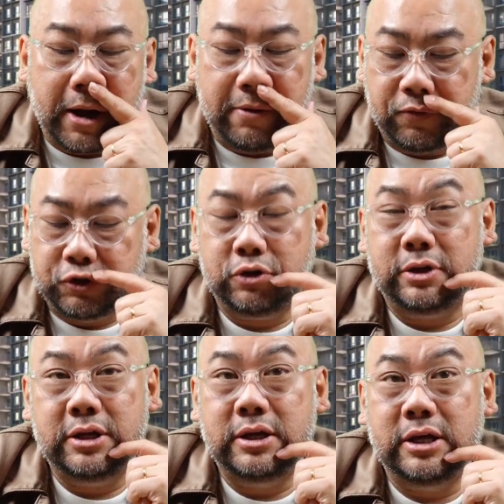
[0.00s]

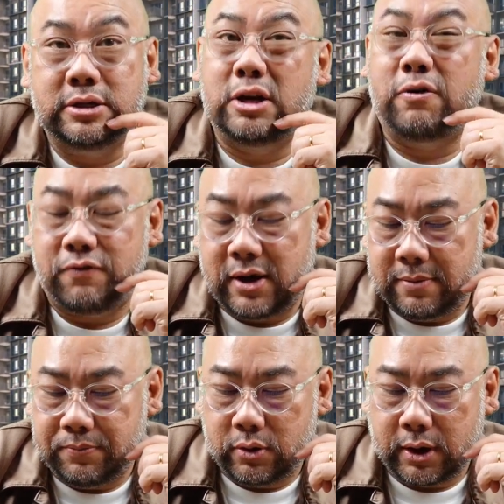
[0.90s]
Unfortunately, it's kind of
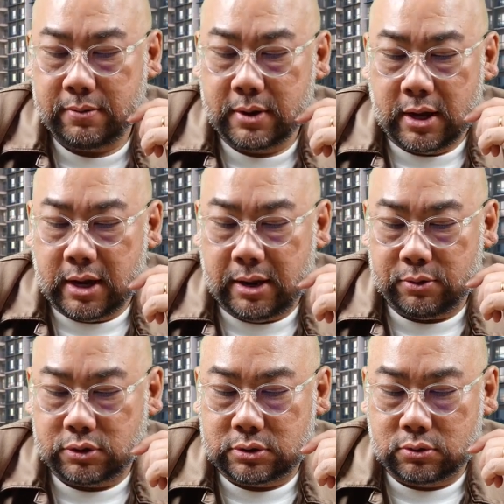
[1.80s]
far. Okay, I'm
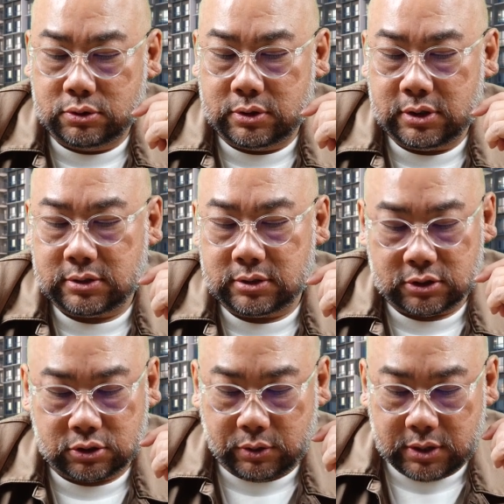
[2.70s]
going to go to the
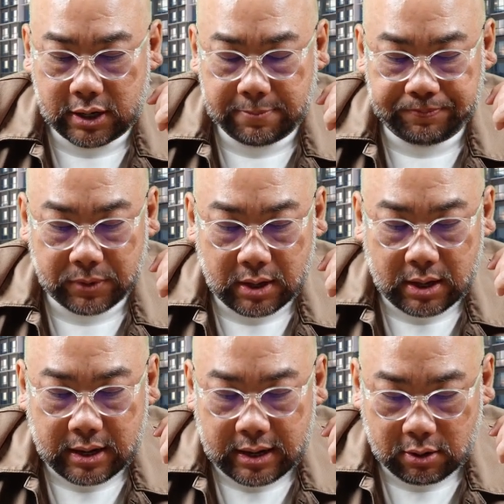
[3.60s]
screen here.
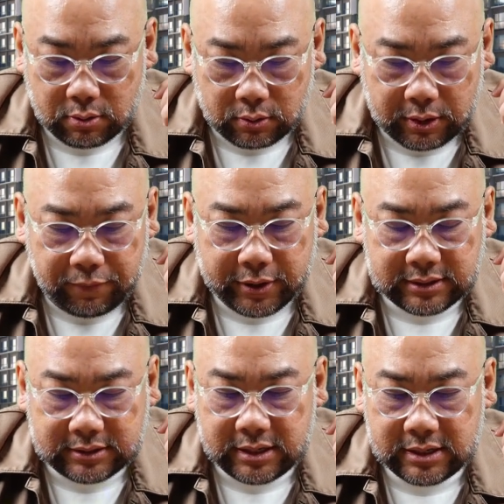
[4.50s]
Now, if you
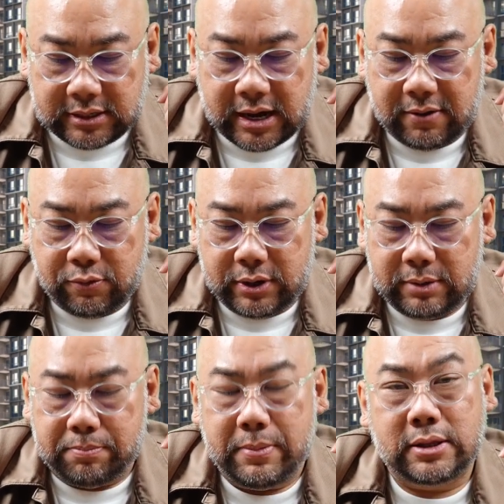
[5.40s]
can see this, I have
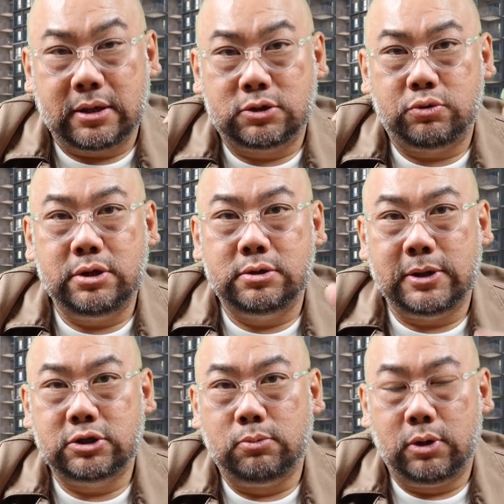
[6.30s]
already made the screen
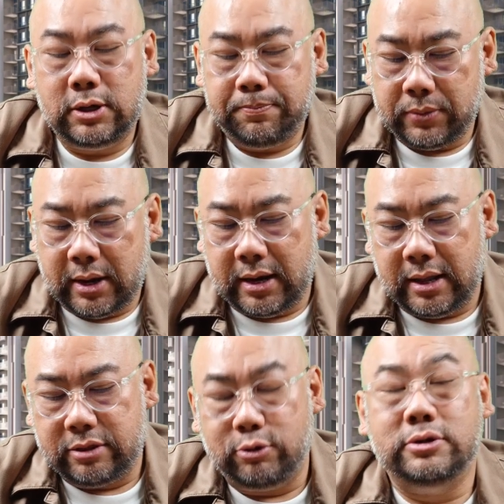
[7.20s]
much smaller, and
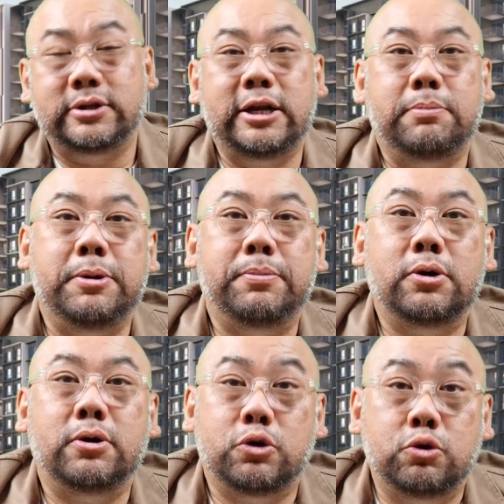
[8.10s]
I want to thank the people,
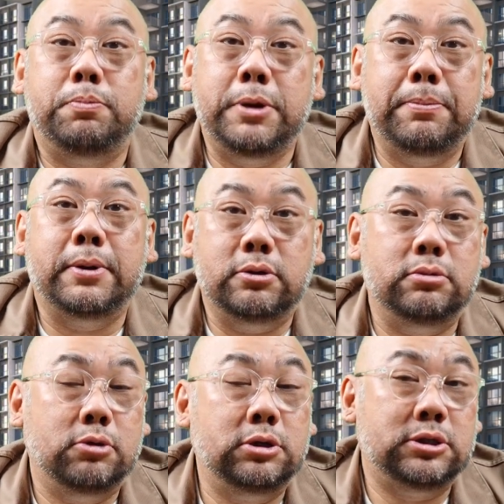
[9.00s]
or the good
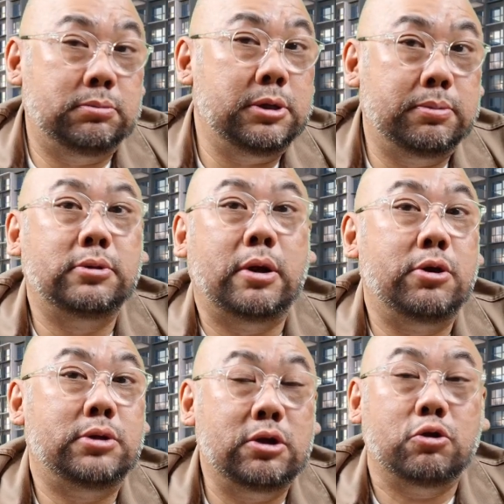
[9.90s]
people, not just people. I
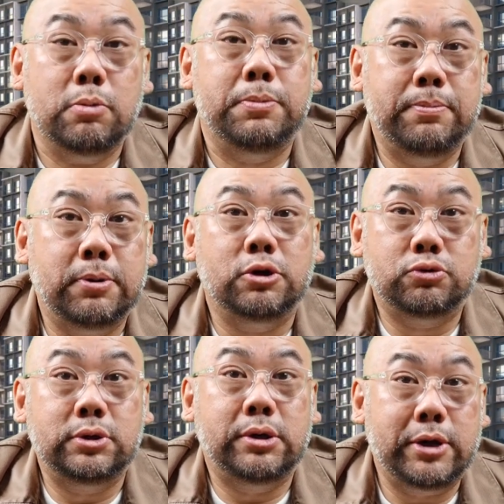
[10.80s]
want to thank the good people of
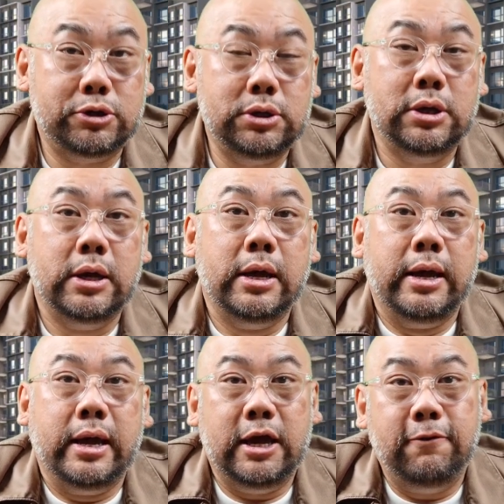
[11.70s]
Street Directory.
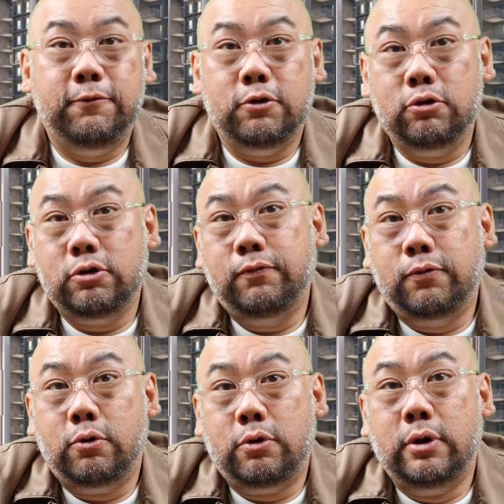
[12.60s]
If you're looking
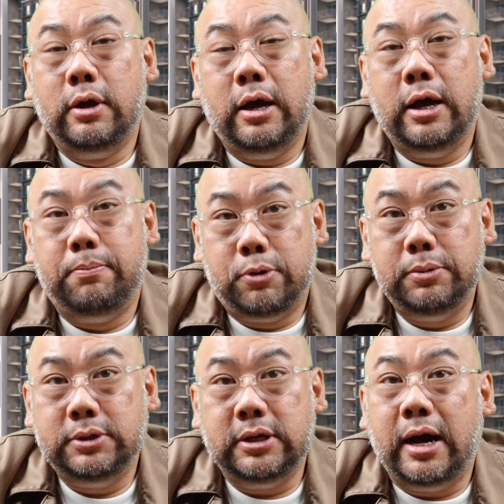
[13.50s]
for a
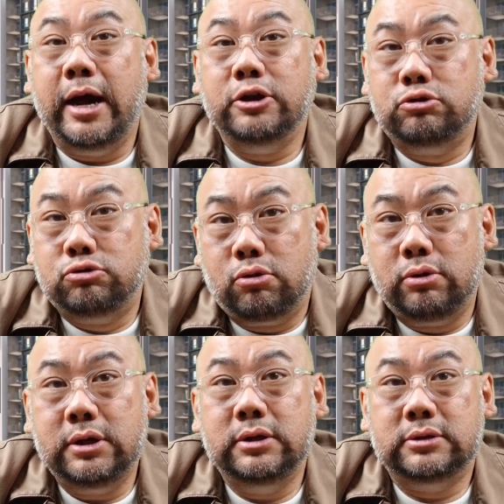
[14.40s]
property, I
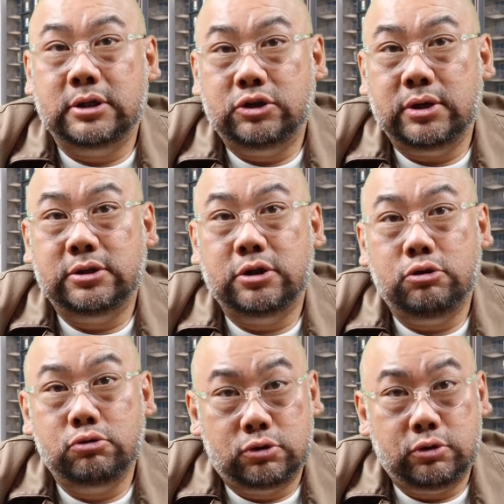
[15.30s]
strongly suggest that
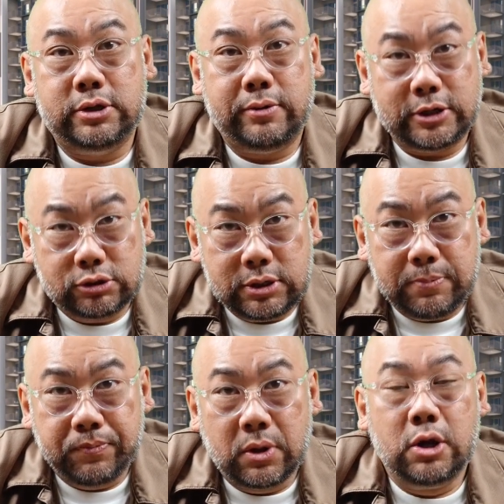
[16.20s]
you use Street
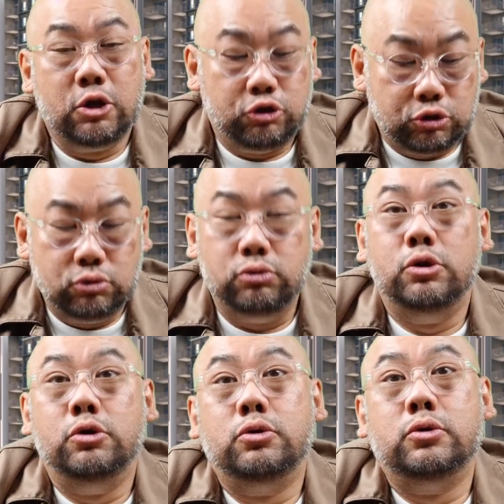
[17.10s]
Directory
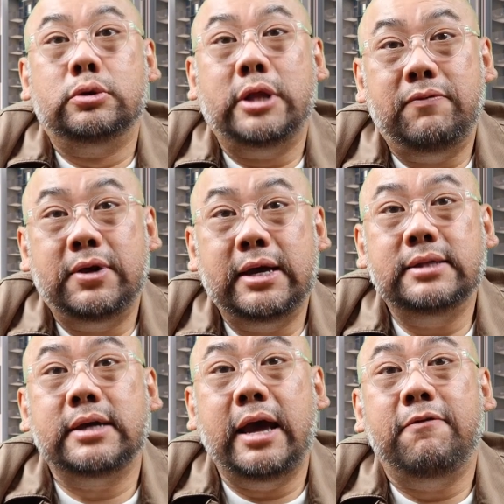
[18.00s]
to
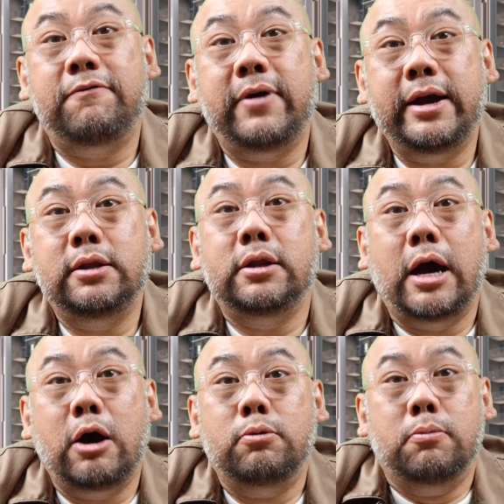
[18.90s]
navigate and find
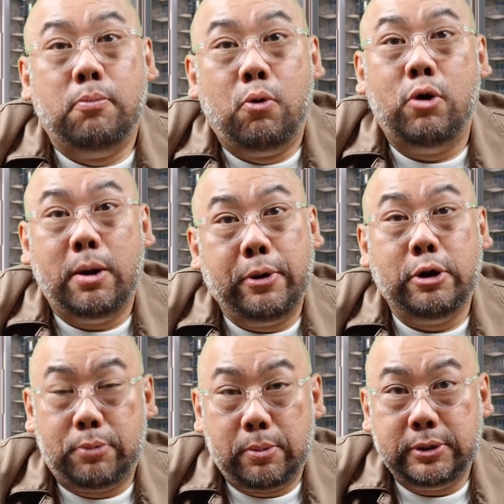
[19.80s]
out more about
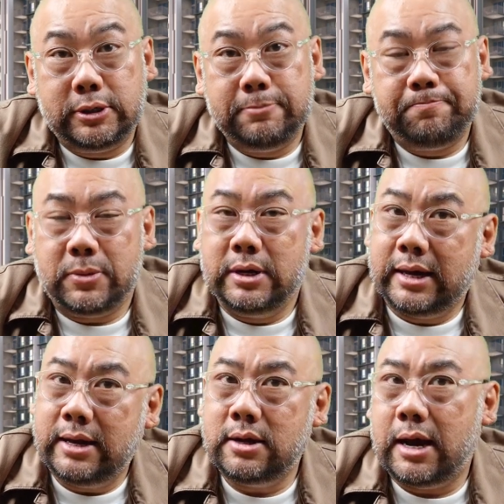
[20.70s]
your property.
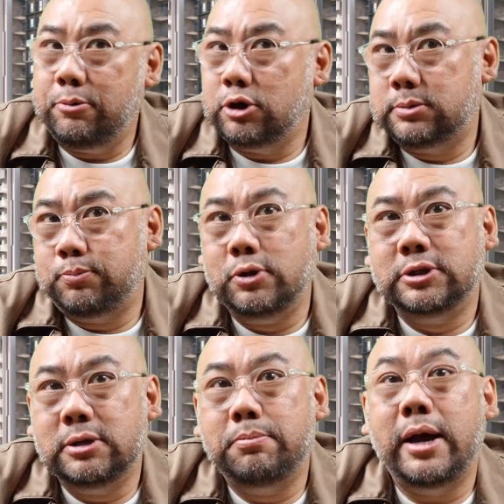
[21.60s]
Again, I'm not
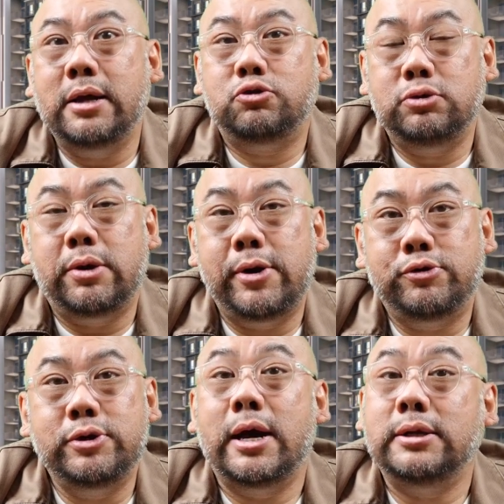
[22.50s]
sponsored by Street
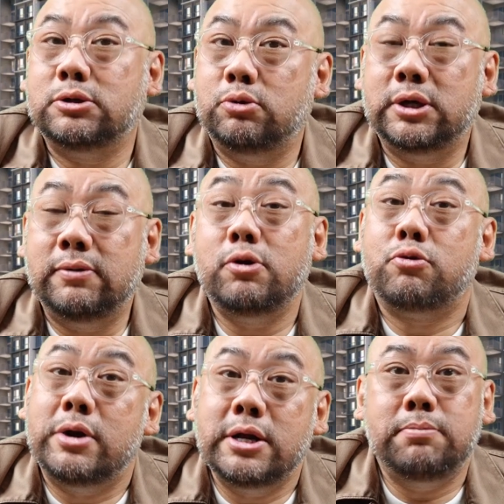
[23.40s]
Directory. I just want to give them
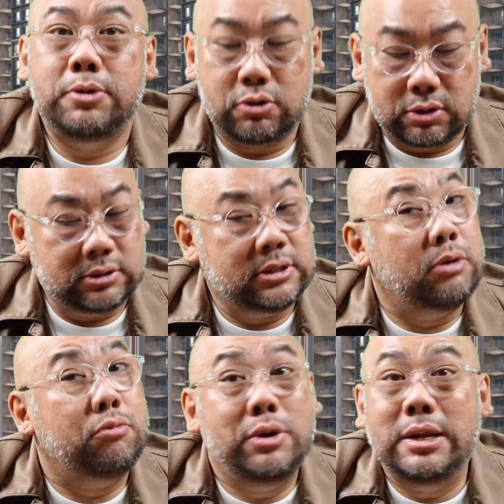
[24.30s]
credit because
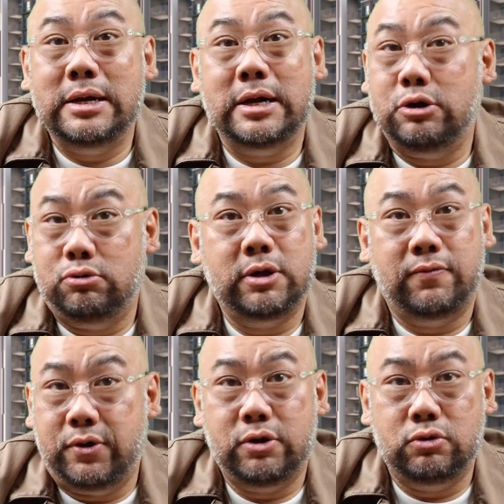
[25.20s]
they really are doing a
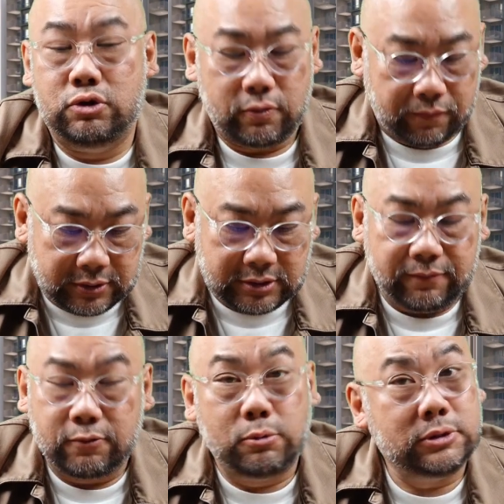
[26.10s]
very good job. First
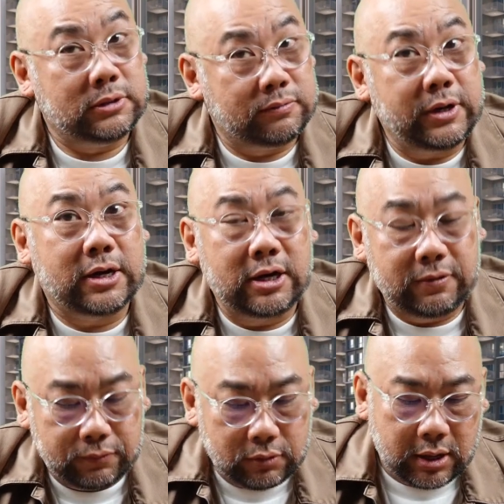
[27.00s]
and foremost, it's very
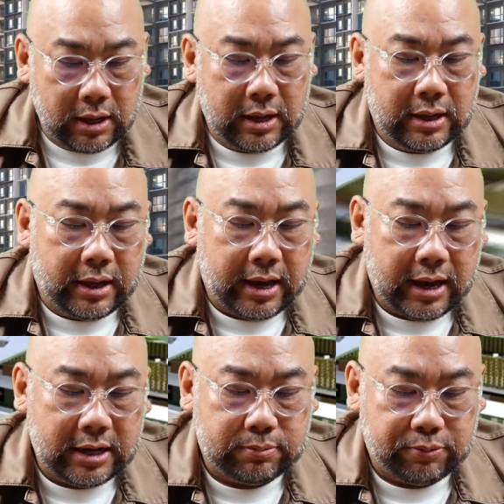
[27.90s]
colorful
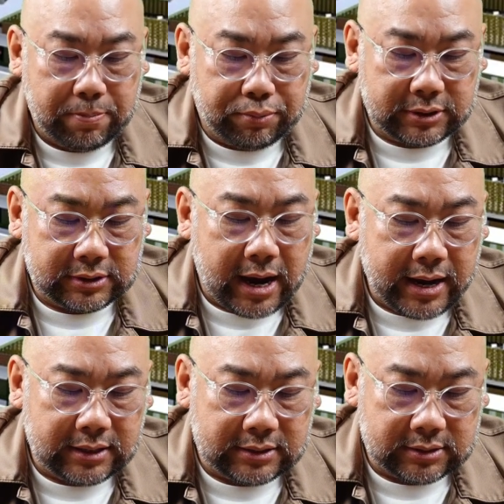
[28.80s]
and it's very
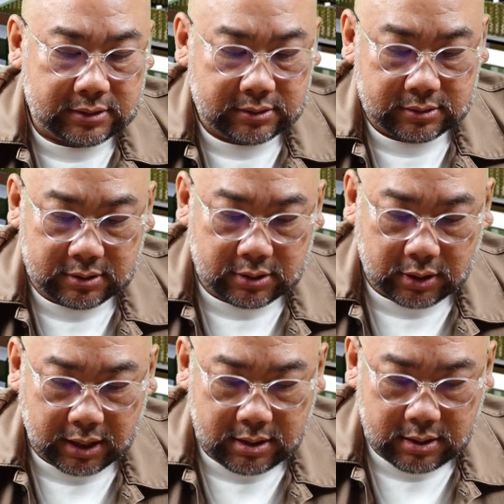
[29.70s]
precise.
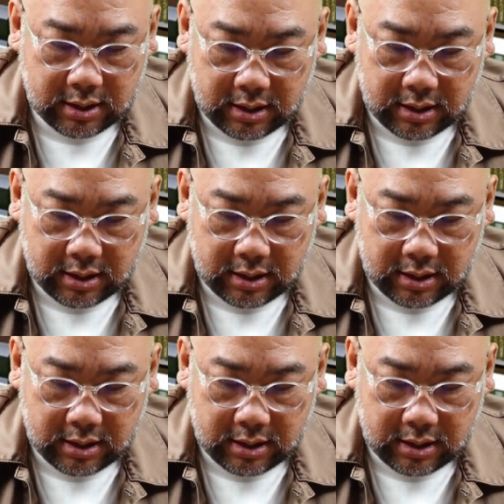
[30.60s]
Okay.